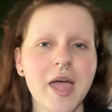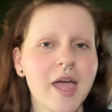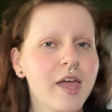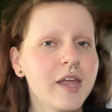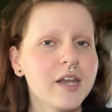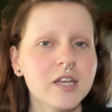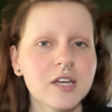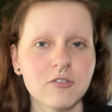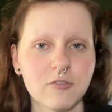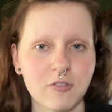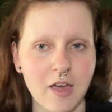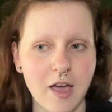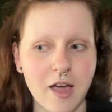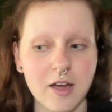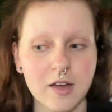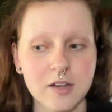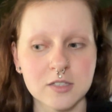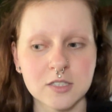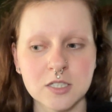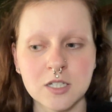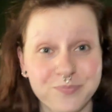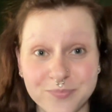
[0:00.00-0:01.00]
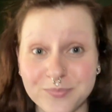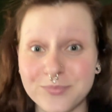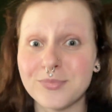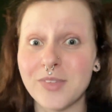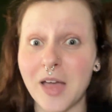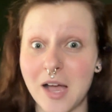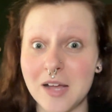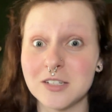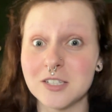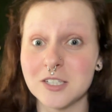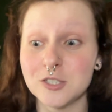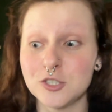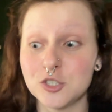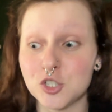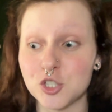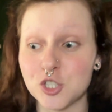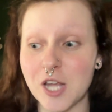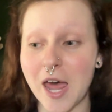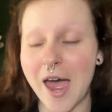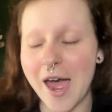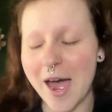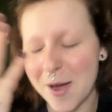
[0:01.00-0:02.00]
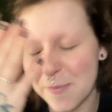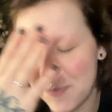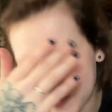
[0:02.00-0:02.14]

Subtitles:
any of that. That did just happen.